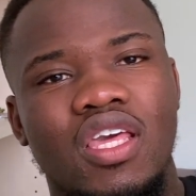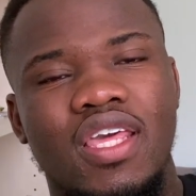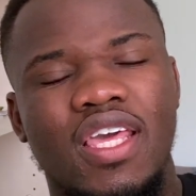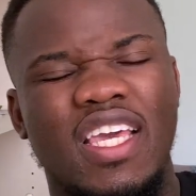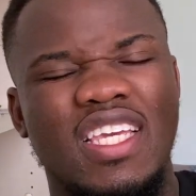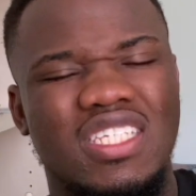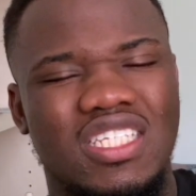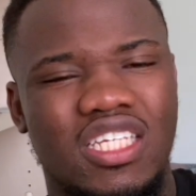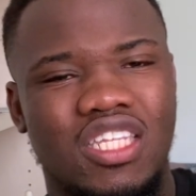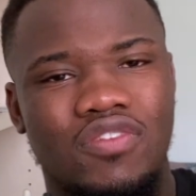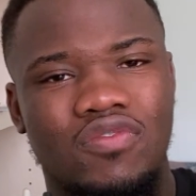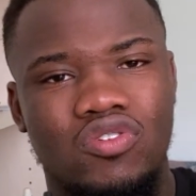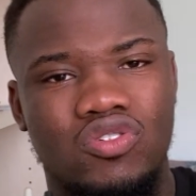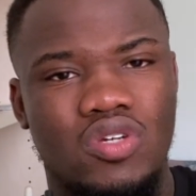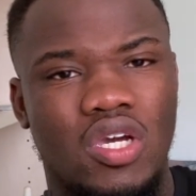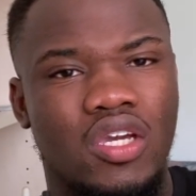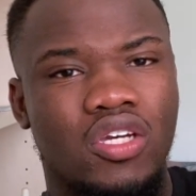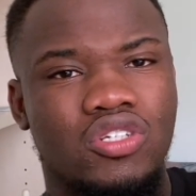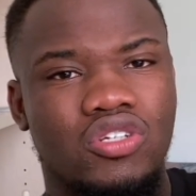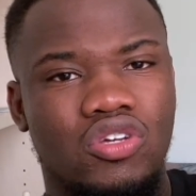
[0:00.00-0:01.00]
each
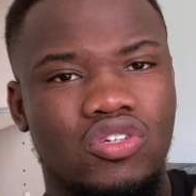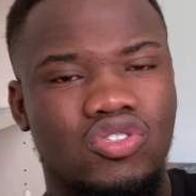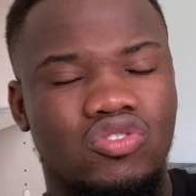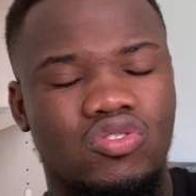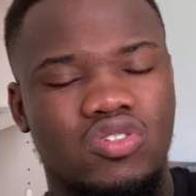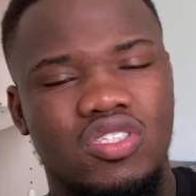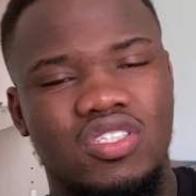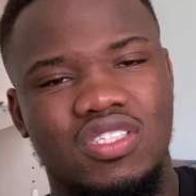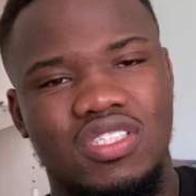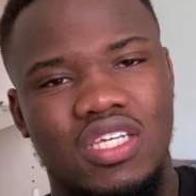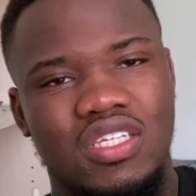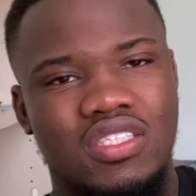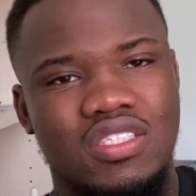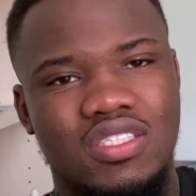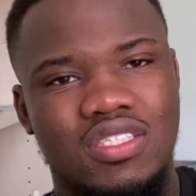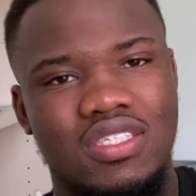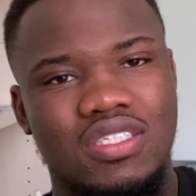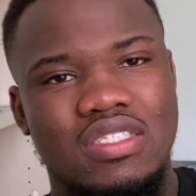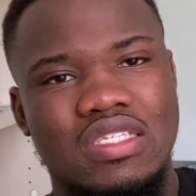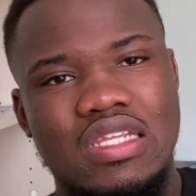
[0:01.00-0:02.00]
individual industry sets
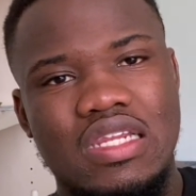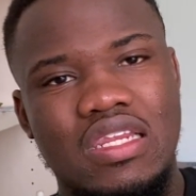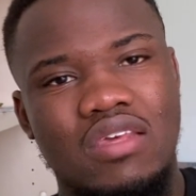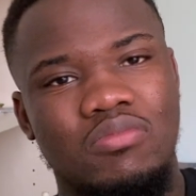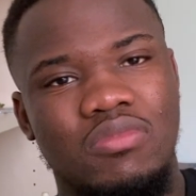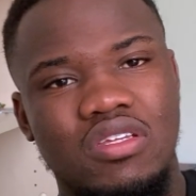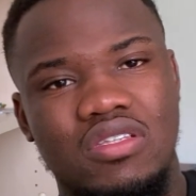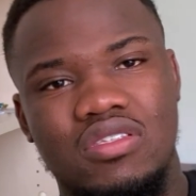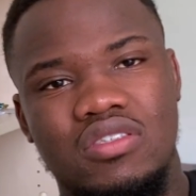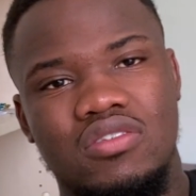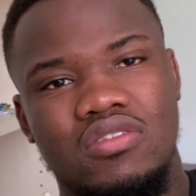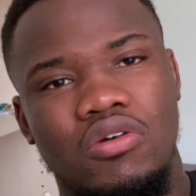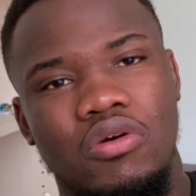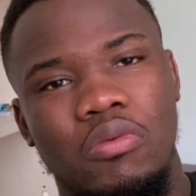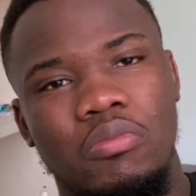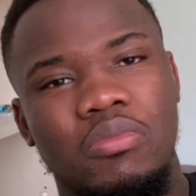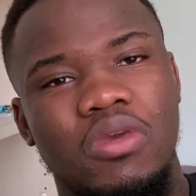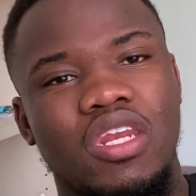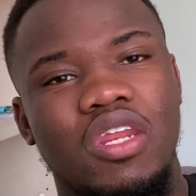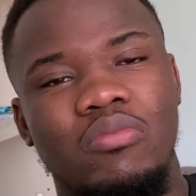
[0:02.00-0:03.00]
this limit or
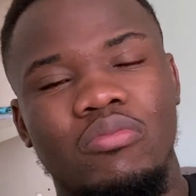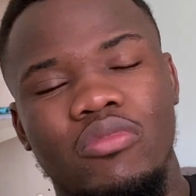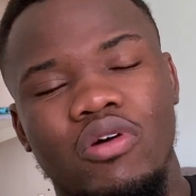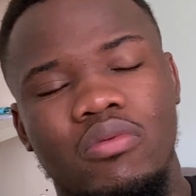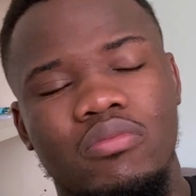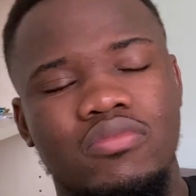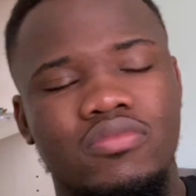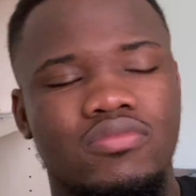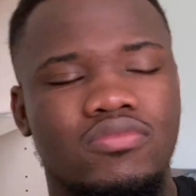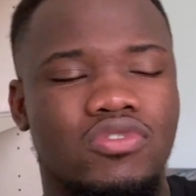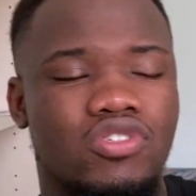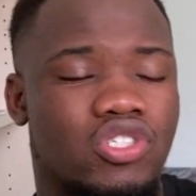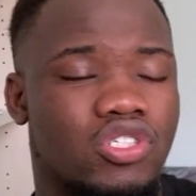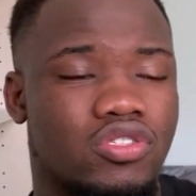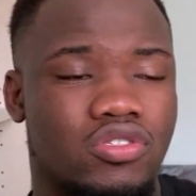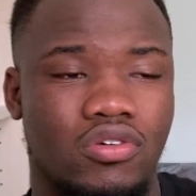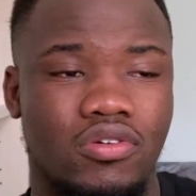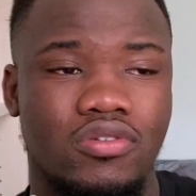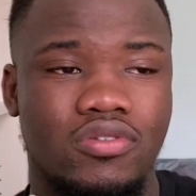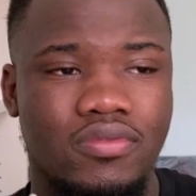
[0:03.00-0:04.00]
minimum, which is
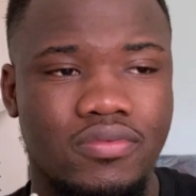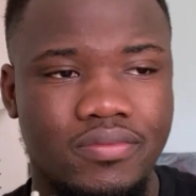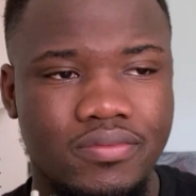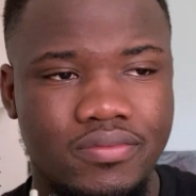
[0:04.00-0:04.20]
good,